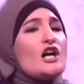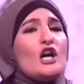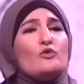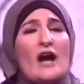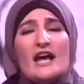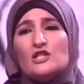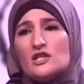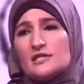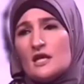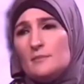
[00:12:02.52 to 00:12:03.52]
a
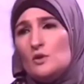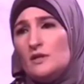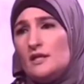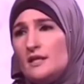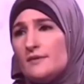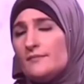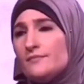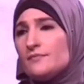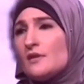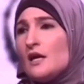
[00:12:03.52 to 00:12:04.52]
courageous community.
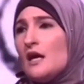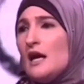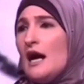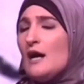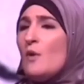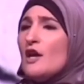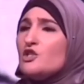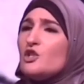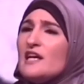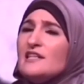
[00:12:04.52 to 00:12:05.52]
I
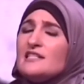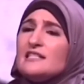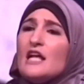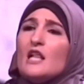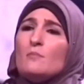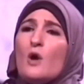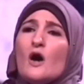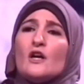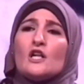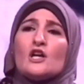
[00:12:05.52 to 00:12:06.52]
want you to instill
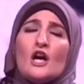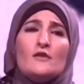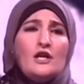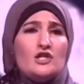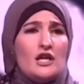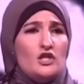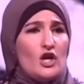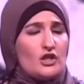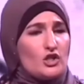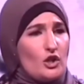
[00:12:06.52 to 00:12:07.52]
moral courage
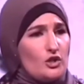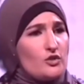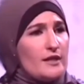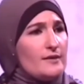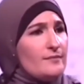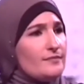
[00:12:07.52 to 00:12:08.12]
in your children.